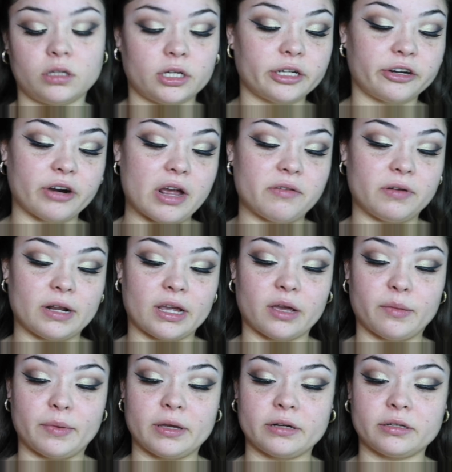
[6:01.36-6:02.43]
I cried when it
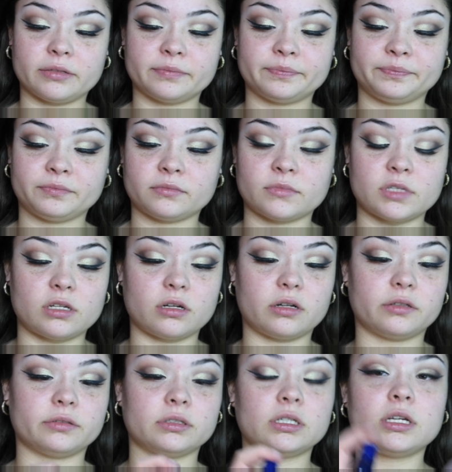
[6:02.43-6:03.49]
happened.
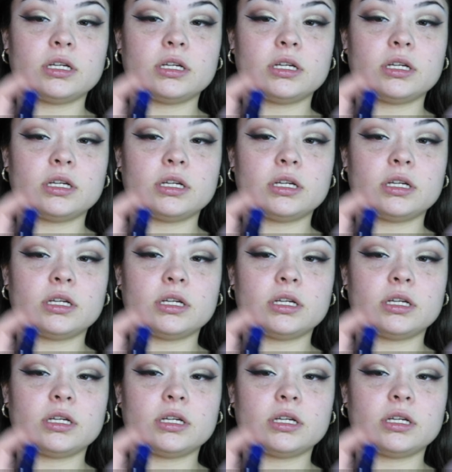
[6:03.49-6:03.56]
So